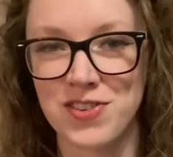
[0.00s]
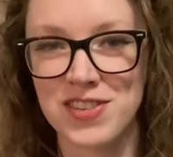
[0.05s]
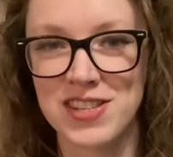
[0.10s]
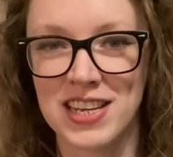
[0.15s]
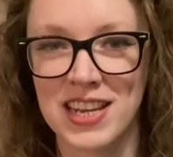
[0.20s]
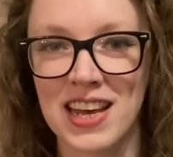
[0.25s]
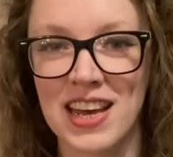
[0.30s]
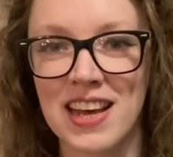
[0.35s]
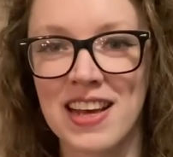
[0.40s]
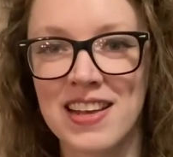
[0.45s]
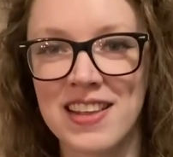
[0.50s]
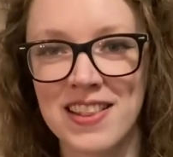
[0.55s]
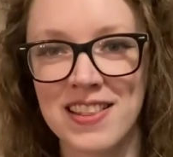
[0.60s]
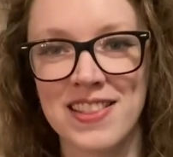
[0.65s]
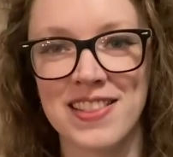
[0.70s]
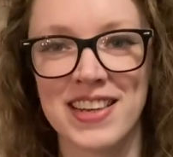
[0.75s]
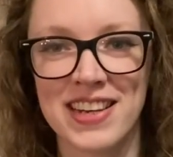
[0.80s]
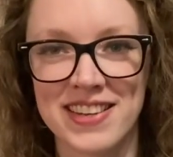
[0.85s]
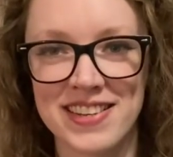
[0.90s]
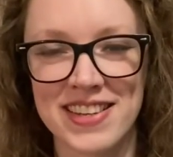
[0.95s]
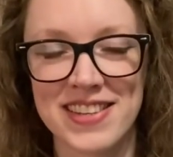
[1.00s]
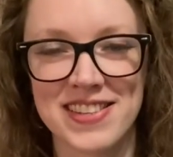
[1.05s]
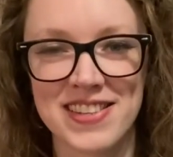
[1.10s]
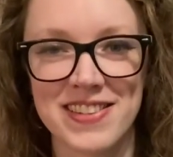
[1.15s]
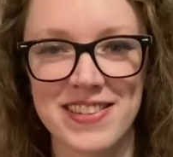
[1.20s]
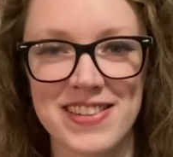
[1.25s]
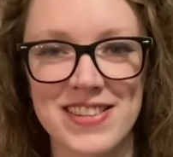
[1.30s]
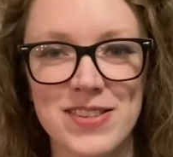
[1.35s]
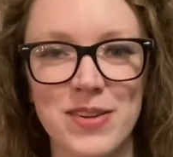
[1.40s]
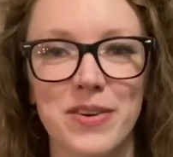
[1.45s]
city that exists in
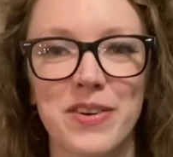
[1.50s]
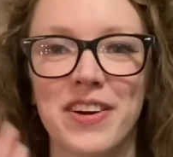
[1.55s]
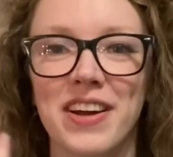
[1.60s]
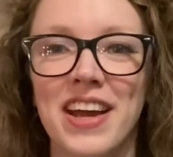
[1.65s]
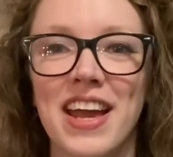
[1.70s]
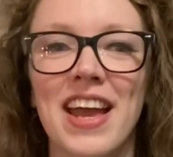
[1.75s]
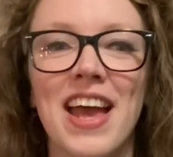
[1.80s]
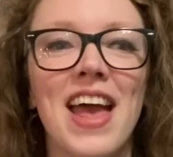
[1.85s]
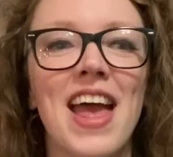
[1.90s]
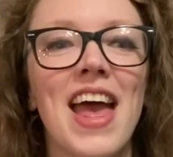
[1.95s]
the story.